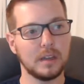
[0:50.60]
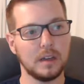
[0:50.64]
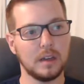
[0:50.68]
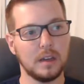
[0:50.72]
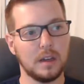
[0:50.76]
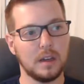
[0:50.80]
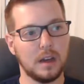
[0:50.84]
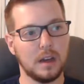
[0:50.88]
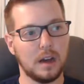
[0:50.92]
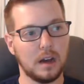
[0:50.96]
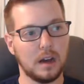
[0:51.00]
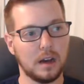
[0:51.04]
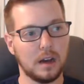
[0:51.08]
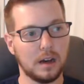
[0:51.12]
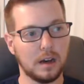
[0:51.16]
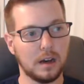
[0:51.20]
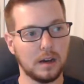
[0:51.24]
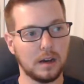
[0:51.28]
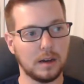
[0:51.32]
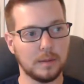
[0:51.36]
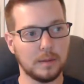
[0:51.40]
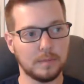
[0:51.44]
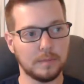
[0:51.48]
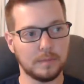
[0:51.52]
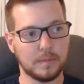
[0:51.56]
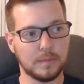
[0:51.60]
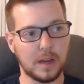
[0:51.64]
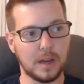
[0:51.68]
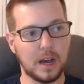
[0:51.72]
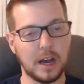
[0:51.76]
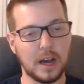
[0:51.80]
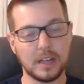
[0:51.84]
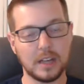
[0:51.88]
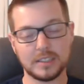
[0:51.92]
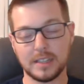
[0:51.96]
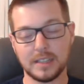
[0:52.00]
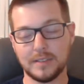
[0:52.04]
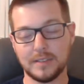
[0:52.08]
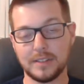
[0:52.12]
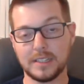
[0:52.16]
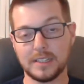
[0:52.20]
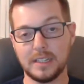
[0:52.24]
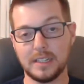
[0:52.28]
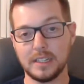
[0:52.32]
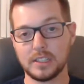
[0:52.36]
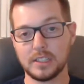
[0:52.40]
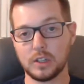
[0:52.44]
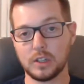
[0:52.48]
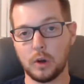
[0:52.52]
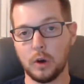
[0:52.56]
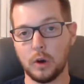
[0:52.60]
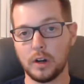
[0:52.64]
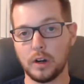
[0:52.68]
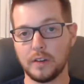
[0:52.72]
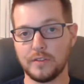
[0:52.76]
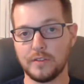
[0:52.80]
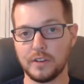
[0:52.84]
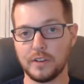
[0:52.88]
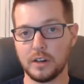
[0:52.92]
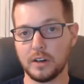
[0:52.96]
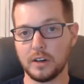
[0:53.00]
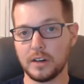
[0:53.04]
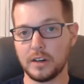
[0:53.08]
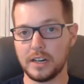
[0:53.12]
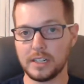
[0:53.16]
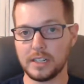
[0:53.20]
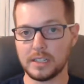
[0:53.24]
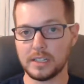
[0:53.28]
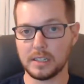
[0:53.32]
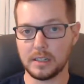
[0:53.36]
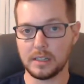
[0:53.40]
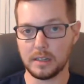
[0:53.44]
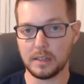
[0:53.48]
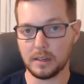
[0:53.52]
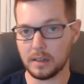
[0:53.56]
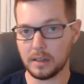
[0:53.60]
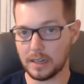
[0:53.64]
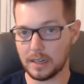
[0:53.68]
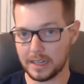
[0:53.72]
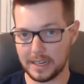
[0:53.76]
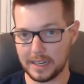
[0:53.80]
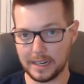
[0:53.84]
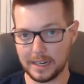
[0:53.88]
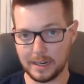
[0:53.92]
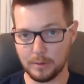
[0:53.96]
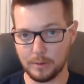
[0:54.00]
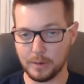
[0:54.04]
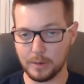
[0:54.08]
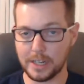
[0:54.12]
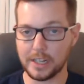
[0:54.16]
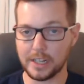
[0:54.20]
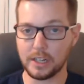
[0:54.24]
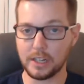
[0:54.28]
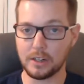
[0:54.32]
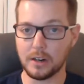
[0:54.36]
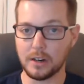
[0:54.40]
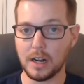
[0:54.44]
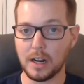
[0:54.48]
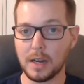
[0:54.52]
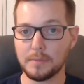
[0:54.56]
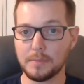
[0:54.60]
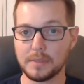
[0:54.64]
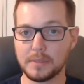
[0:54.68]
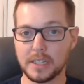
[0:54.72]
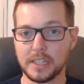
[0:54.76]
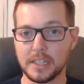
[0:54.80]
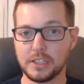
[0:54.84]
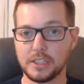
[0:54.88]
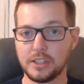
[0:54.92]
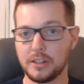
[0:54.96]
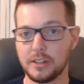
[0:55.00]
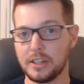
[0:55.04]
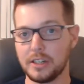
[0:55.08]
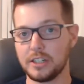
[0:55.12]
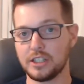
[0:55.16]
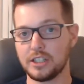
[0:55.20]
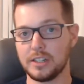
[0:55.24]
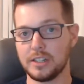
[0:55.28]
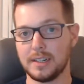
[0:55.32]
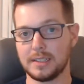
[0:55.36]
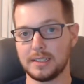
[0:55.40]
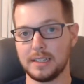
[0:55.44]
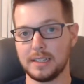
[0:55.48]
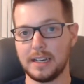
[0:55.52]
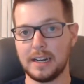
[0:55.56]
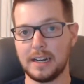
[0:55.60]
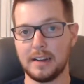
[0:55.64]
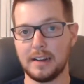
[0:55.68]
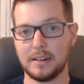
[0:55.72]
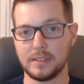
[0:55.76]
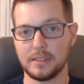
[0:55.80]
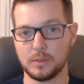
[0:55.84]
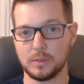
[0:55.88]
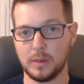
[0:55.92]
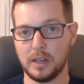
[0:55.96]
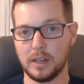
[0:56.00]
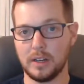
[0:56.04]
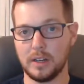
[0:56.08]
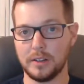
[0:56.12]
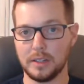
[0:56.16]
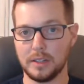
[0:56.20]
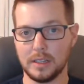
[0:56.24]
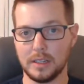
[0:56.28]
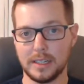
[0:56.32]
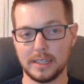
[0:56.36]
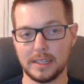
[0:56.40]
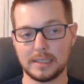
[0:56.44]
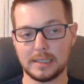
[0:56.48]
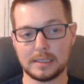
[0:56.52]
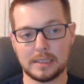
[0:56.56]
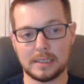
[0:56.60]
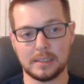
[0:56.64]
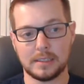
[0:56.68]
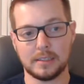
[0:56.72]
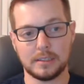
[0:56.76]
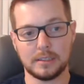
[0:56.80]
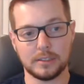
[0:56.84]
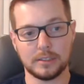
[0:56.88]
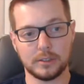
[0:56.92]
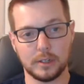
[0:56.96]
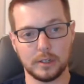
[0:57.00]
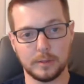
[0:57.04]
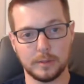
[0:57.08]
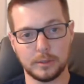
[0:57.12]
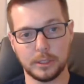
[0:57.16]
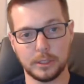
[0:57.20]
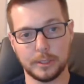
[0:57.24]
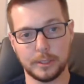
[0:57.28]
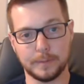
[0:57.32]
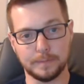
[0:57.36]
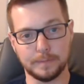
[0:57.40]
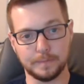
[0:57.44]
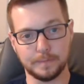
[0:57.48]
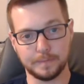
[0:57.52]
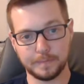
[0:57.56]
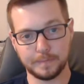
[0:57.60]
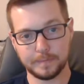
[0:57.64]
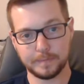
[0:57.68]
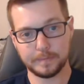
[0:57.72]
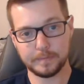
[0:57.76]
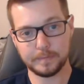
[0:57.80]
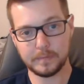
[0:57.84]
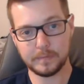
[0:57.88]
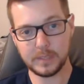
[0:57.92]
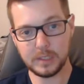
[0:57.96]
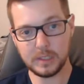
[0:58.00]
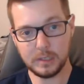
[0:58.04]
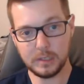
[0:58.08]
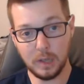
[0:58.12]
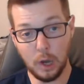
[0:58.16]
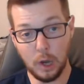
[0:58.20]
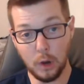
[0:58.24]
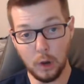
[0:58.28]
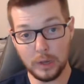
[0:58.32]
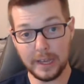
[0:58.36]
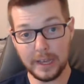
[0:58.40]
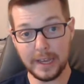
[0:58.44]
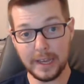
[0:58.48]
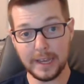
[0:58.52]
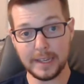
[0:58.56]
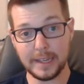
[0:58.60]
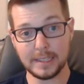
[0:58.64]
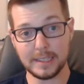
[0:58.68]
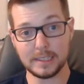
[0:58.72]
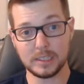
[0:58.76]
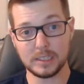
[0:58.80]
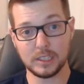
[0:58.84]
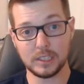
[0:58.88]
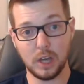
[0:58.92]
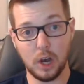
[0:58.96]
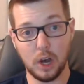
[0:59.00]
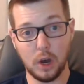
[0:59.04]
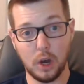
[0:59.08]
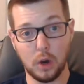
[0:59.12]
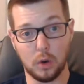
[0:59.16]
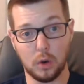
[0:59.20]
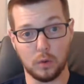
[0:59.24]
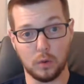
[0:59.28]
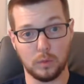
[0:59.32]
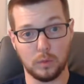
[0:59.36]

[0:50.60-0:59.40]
Um, I also have a Discord if you're into getting regular updates. You can check that out as well. The link is in the description. Okay, so